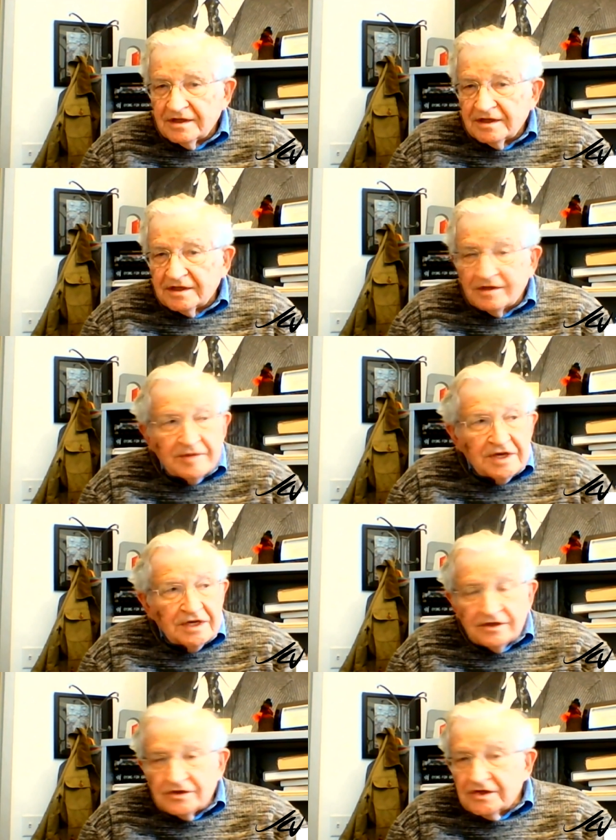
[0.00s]
that can be
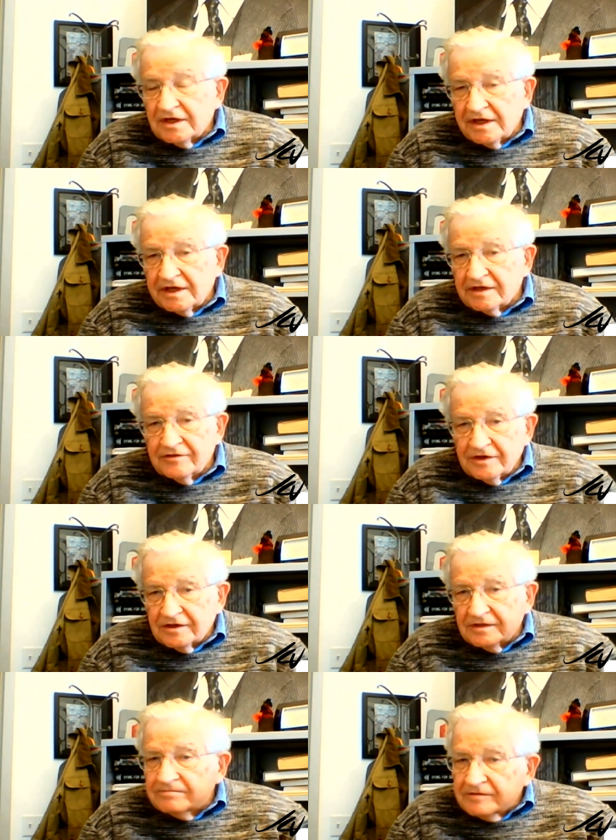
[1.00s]
on the ceiling of
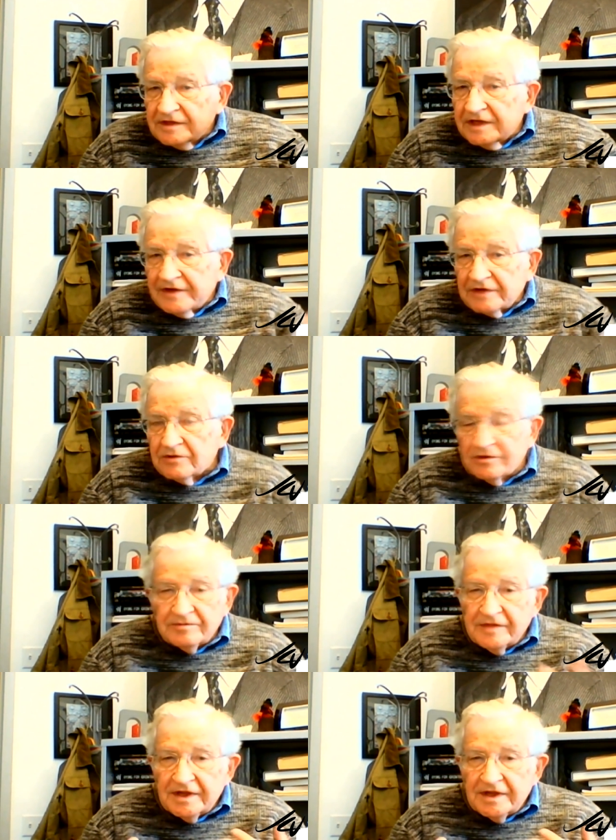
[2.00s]
your living room.